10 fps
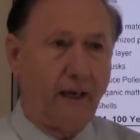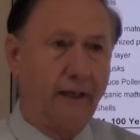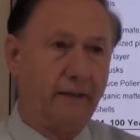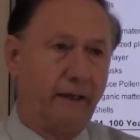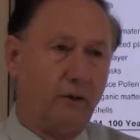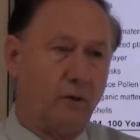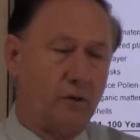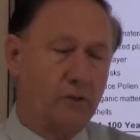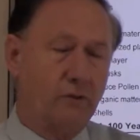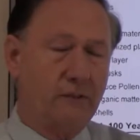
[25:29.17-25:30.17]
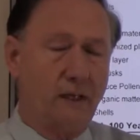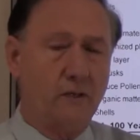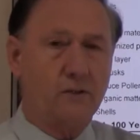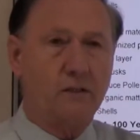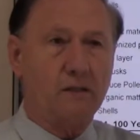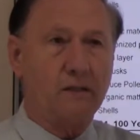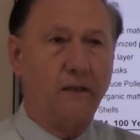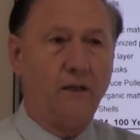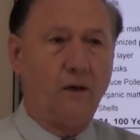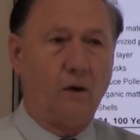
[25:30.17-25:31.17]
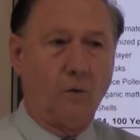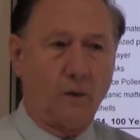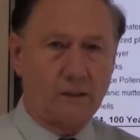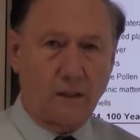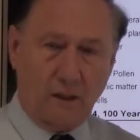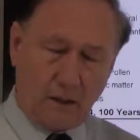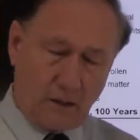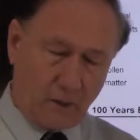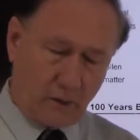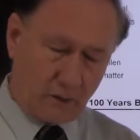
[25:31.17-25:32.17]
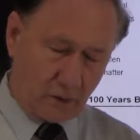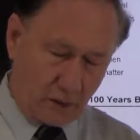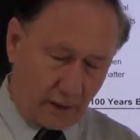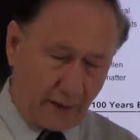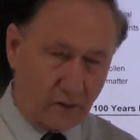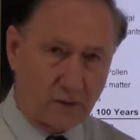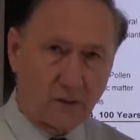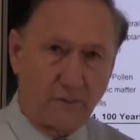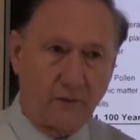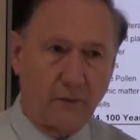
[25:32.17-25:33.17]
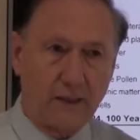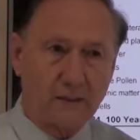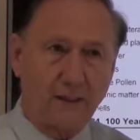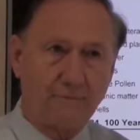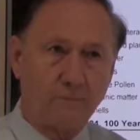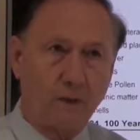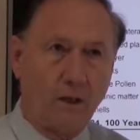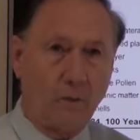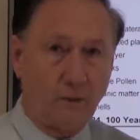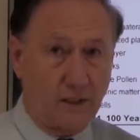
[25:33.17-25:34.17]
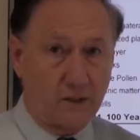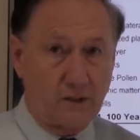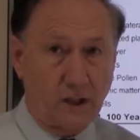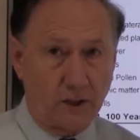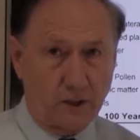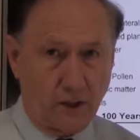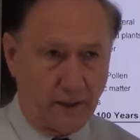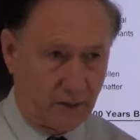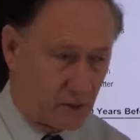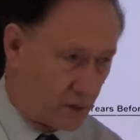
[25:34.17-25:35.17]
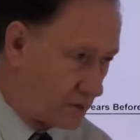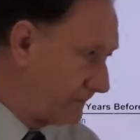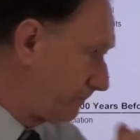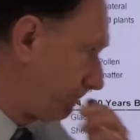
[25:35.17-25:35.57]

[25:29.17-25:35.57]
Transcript: and then also tells us what side of the Earth is going to be facing when this dust shell hits us.